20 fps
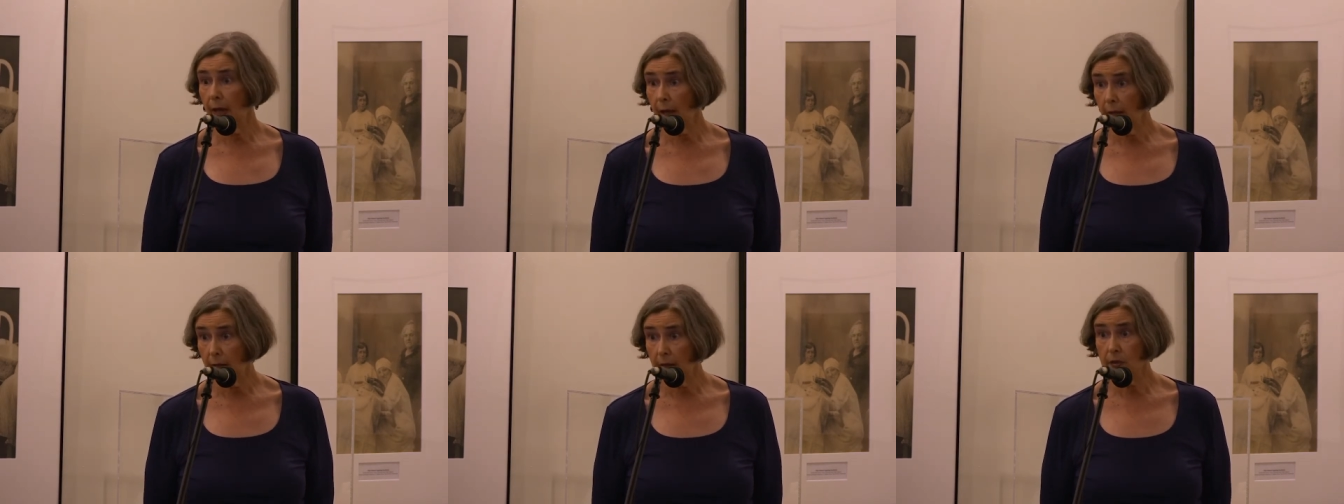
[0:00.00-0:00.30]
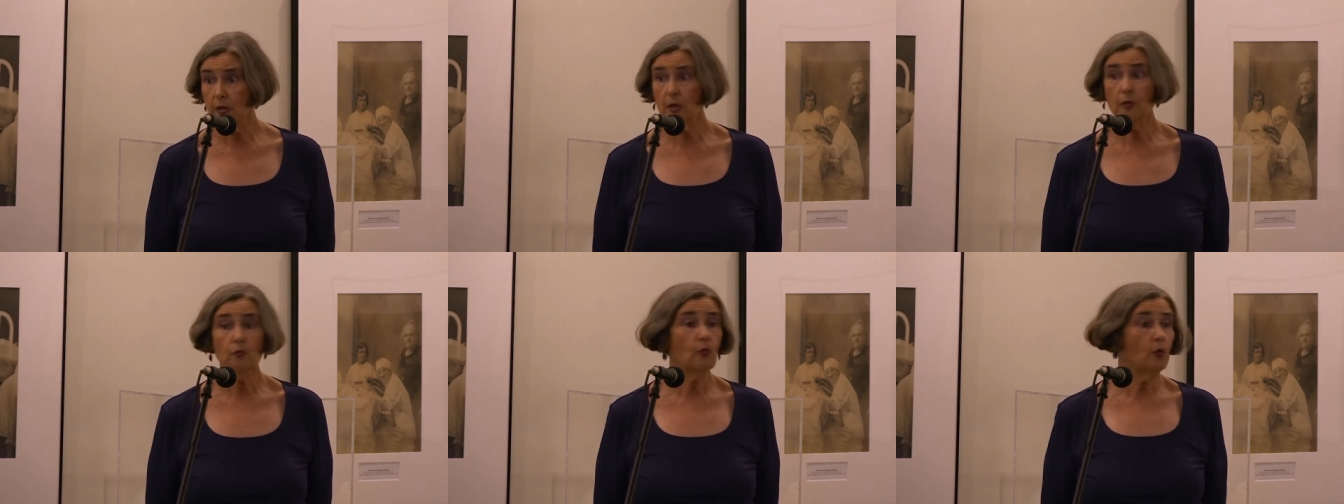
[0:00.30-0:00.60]

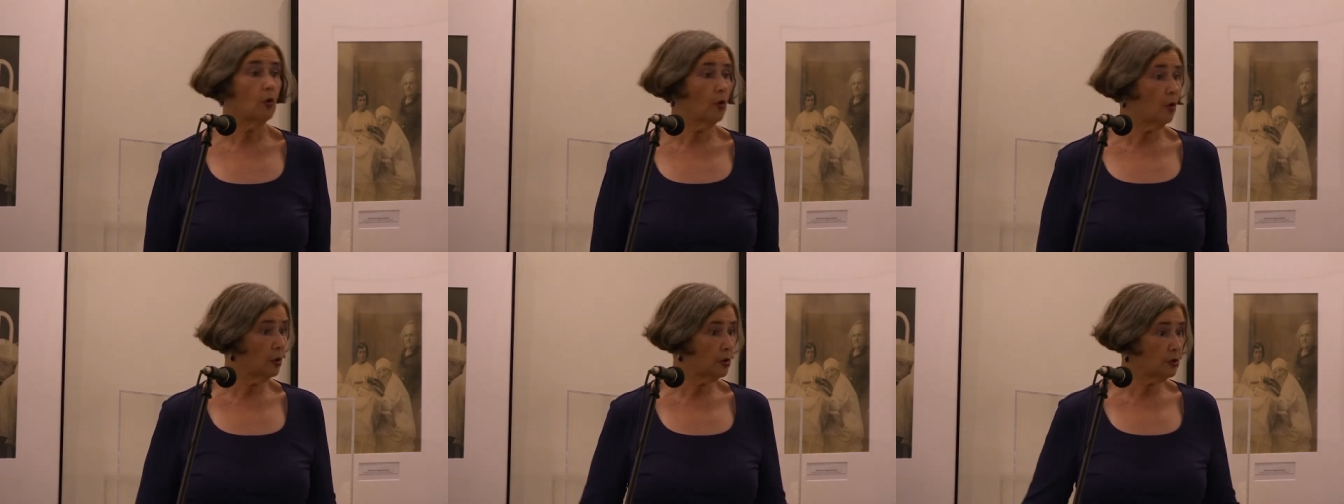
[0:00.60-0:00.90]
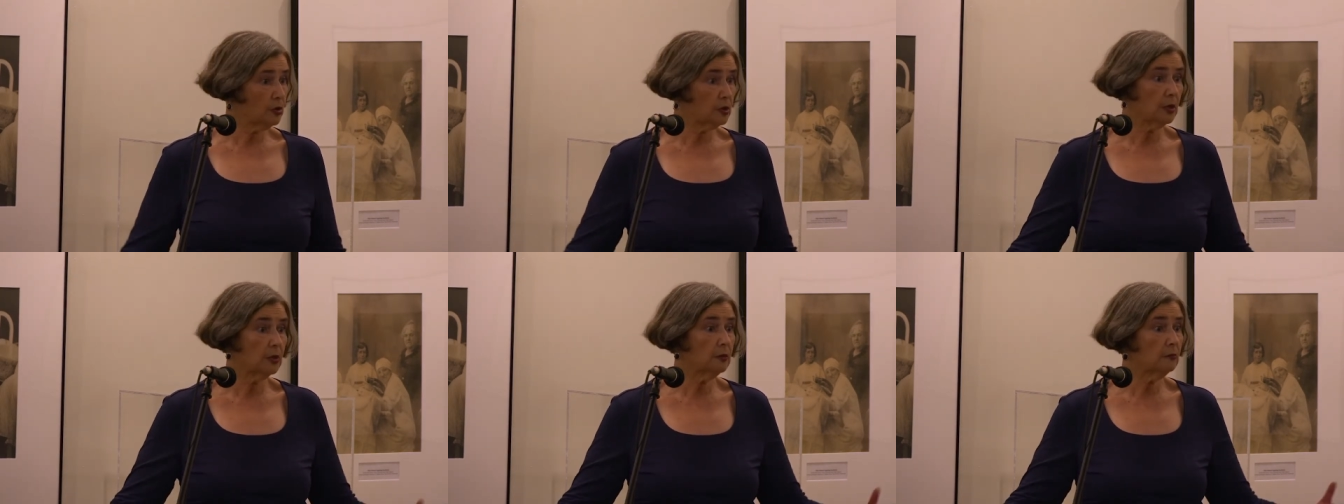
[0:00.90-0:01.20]
as it
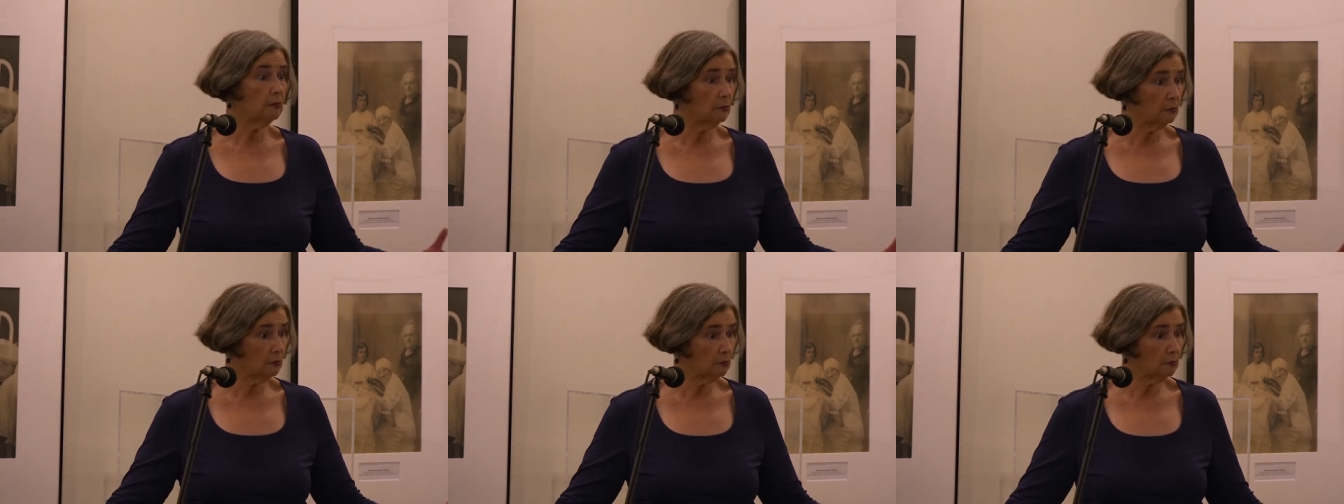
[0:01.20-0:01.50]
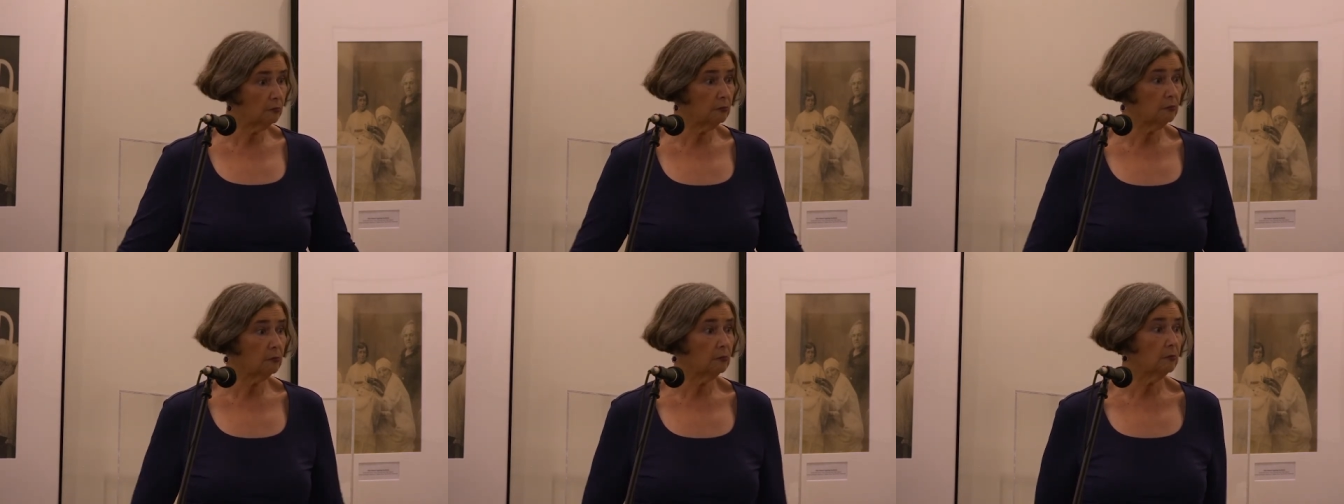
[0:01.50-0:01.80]
was at
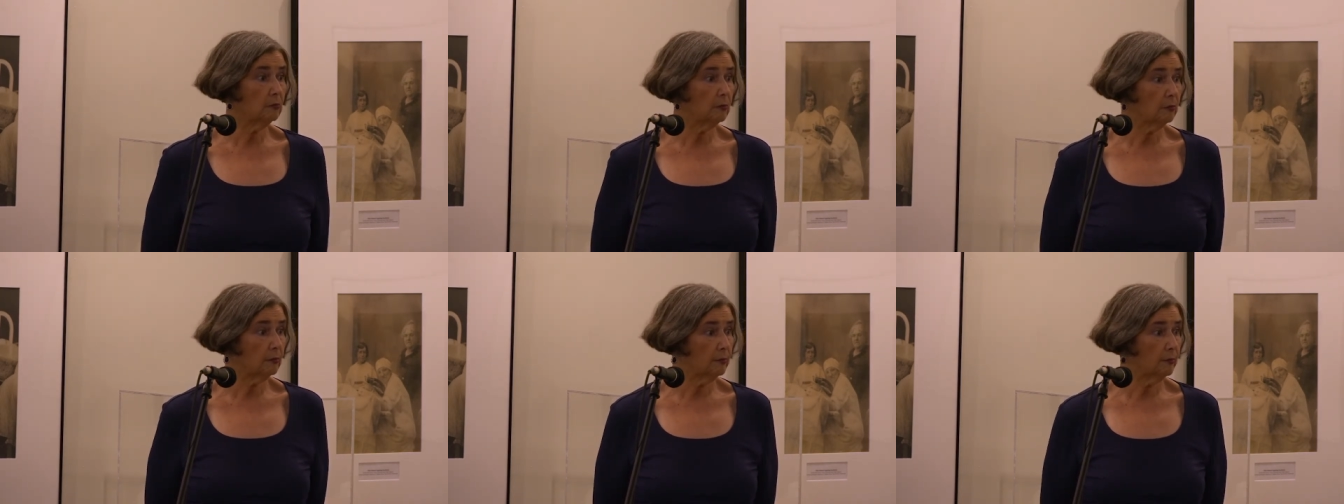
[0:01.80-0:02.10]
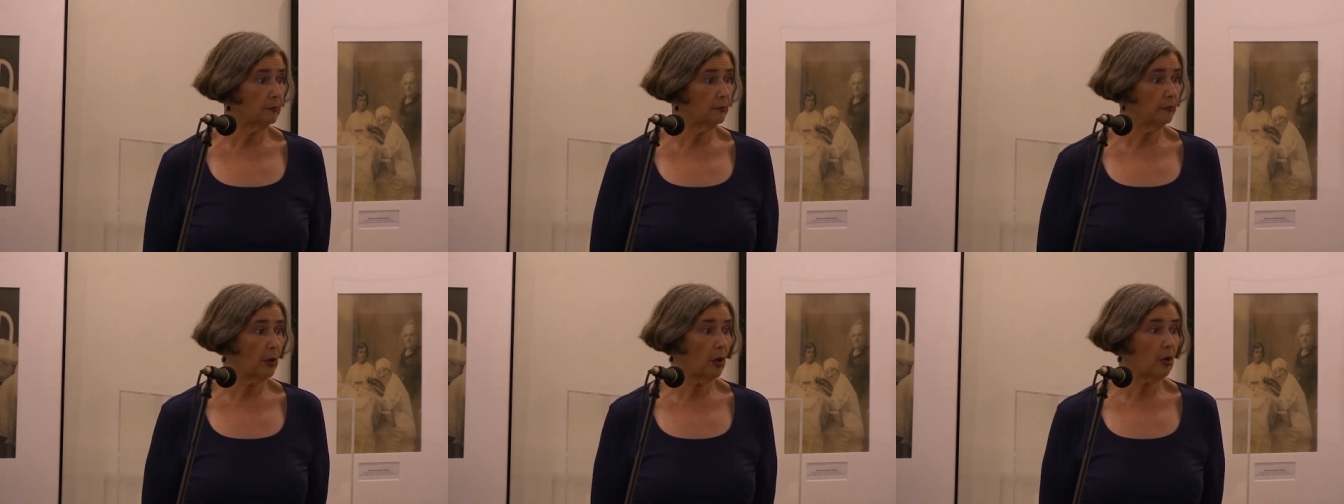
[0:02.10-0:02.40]

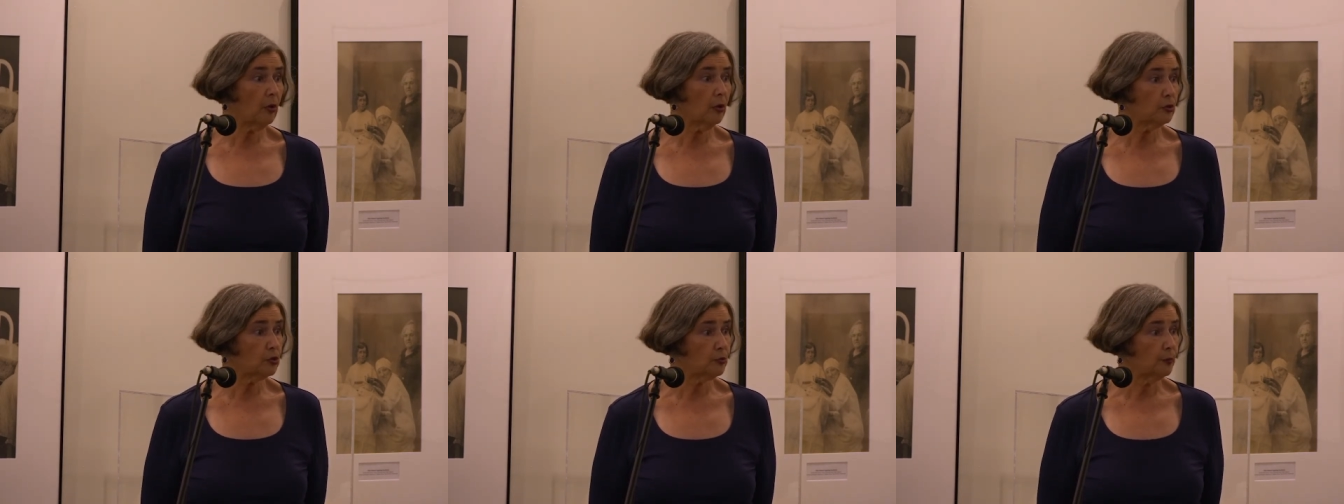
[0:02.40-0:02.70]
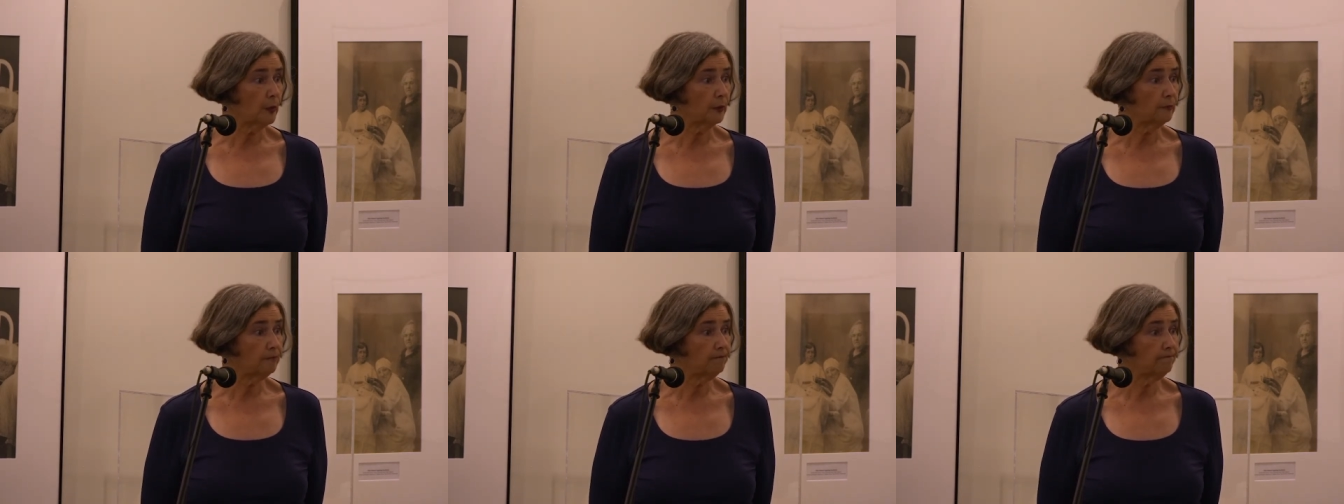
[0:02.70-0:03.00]

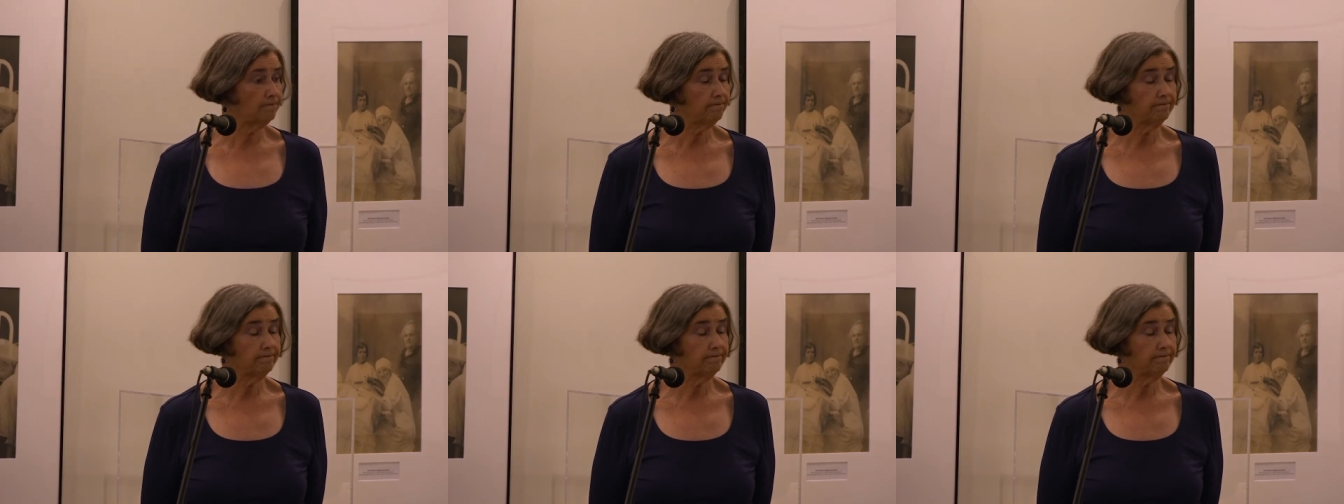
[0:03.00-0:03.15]
Parchman.